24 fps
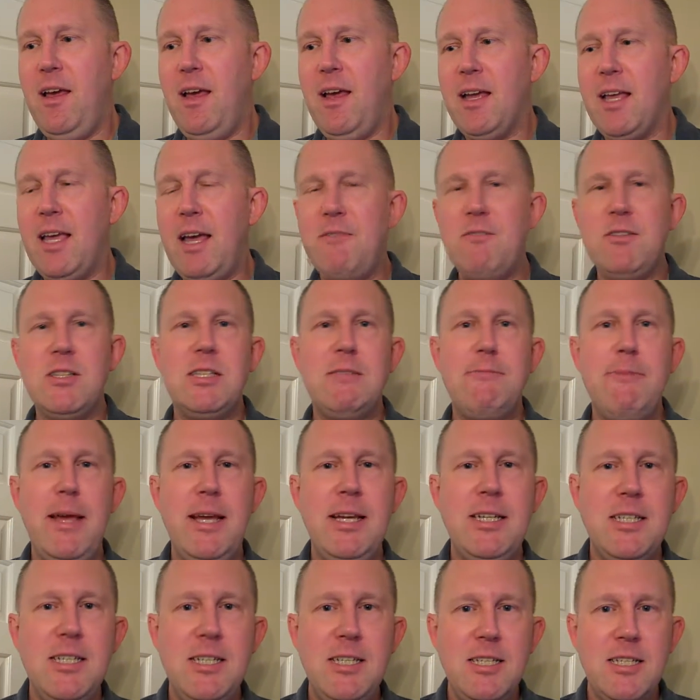Kevin
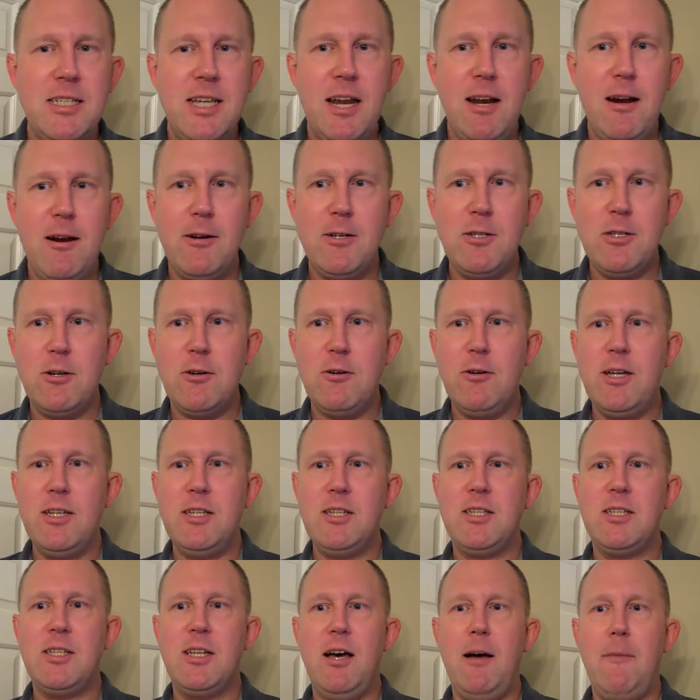Spacey's character
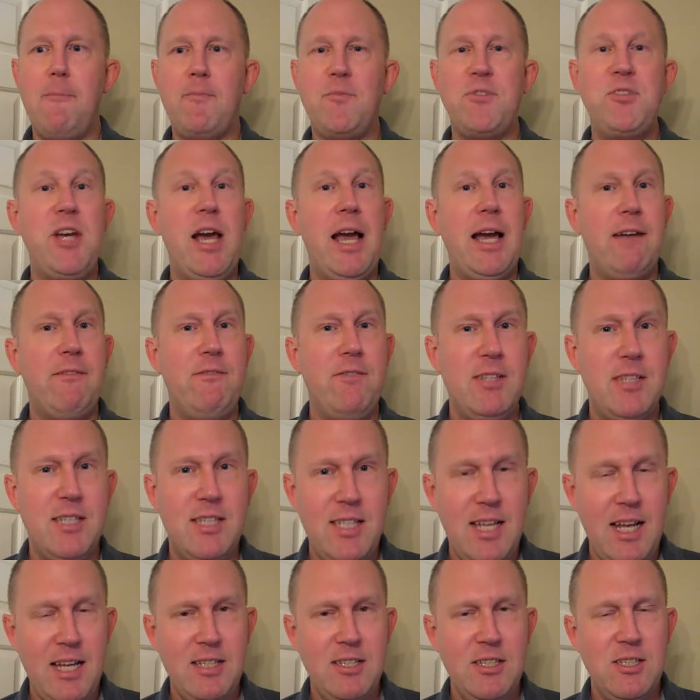is Jack
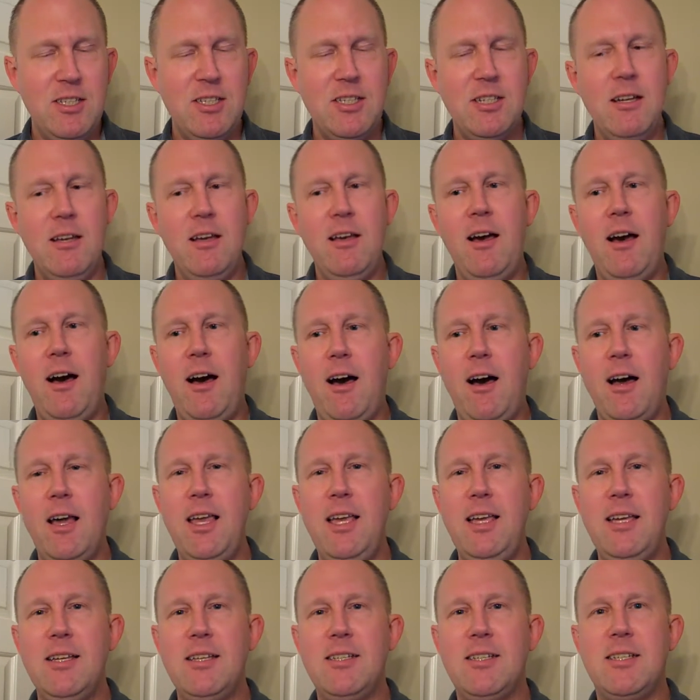Vincennes.
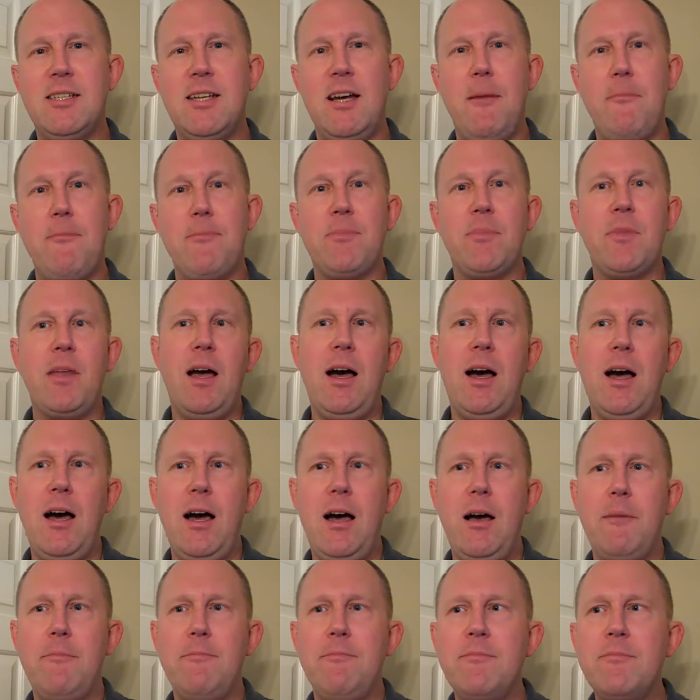He is
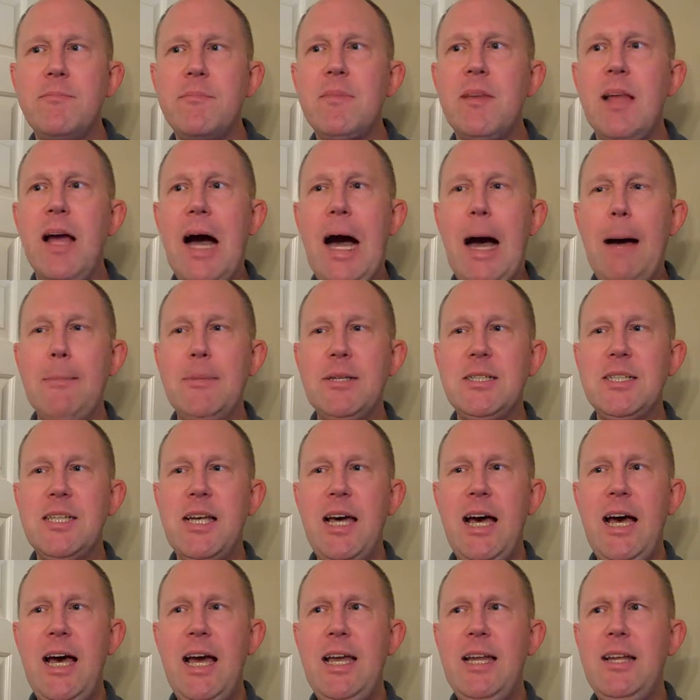
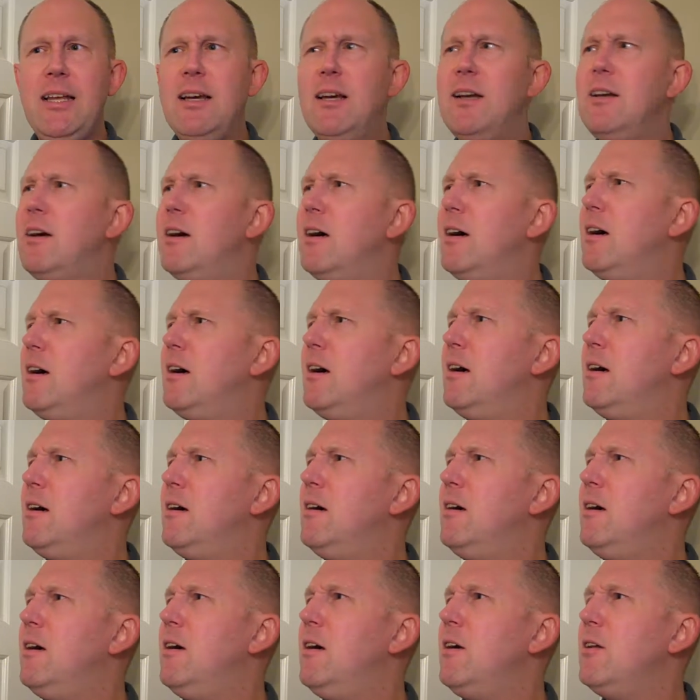homicide.
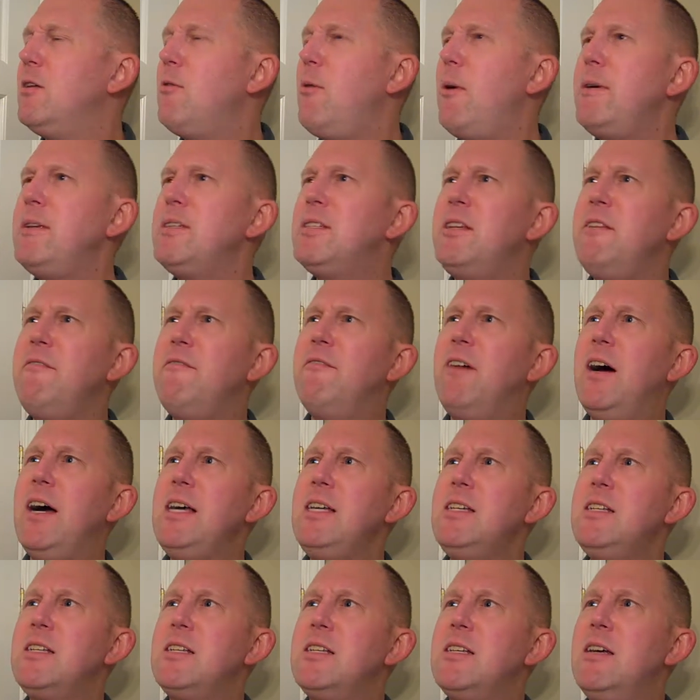No, wait, is he
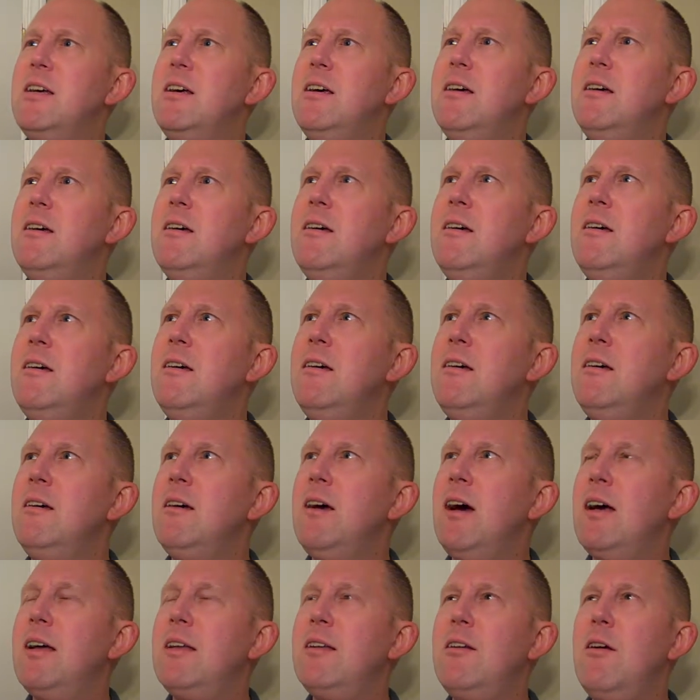Vice?
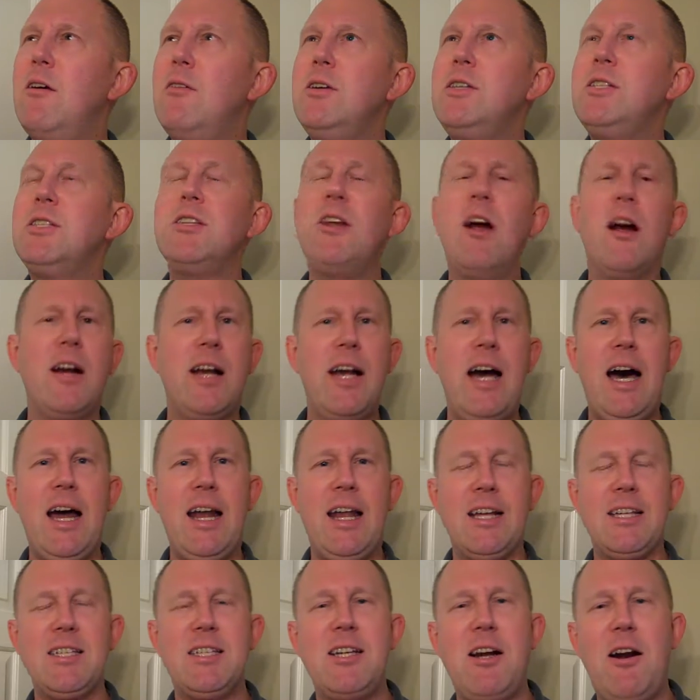No, he's
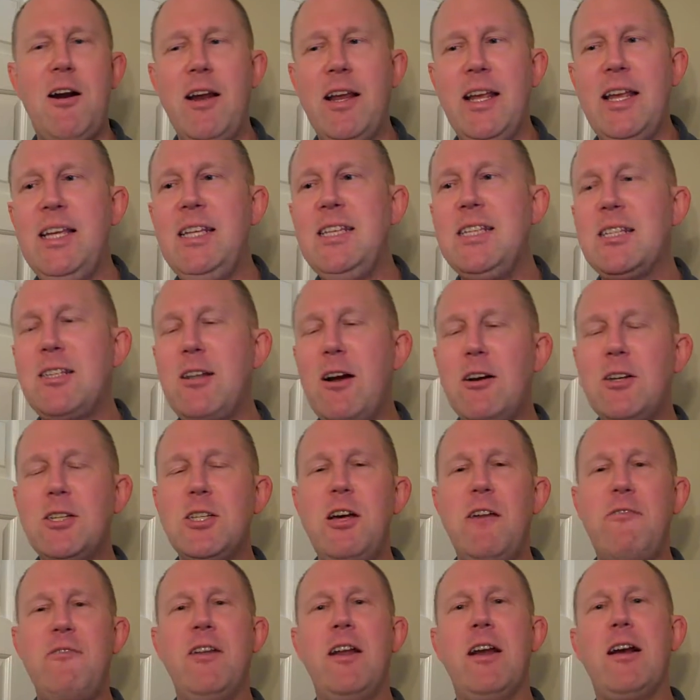narcotics, sorry. He starts
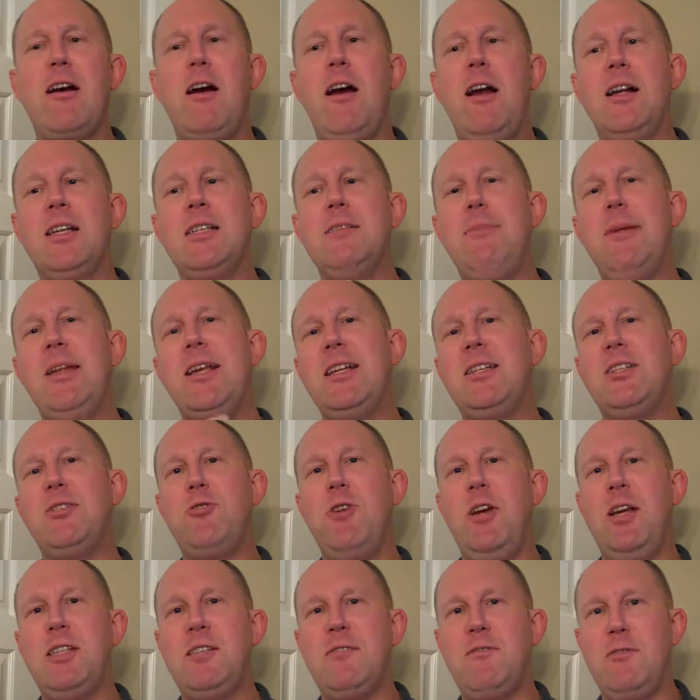off in narcotics, but he gets
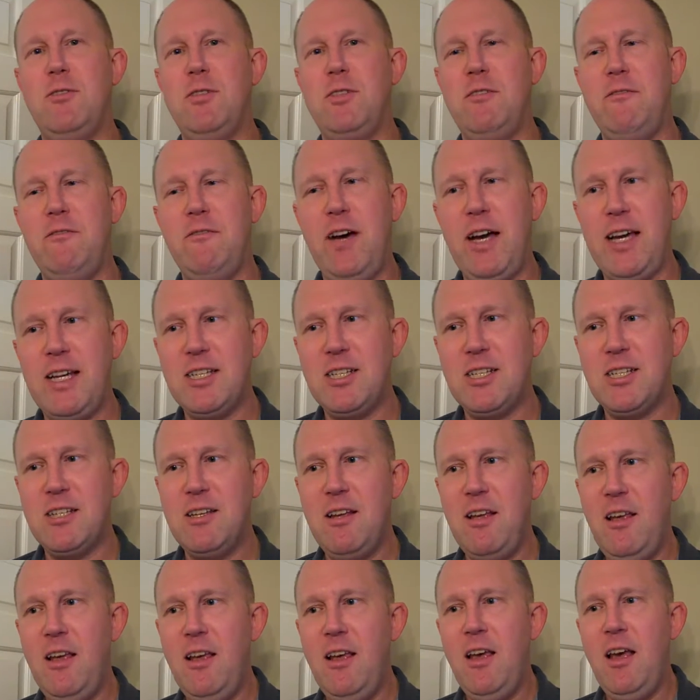transferred to Vice,
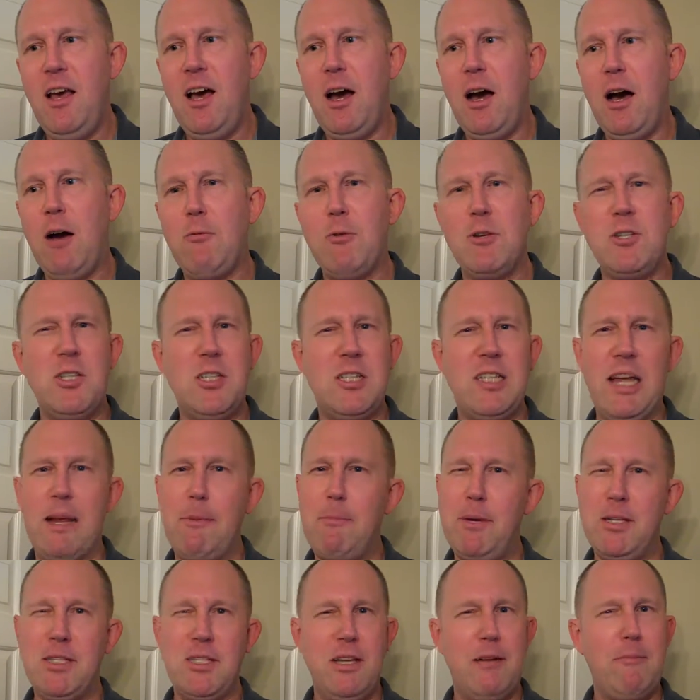which is like
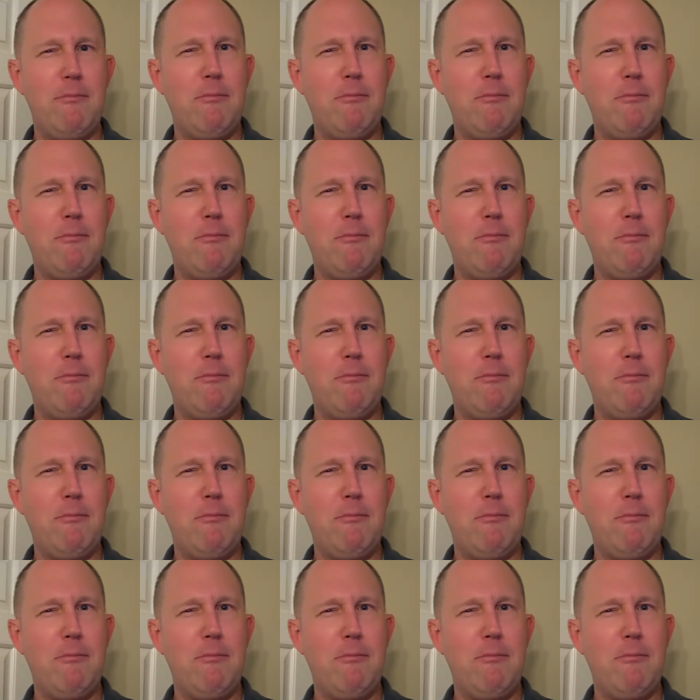busting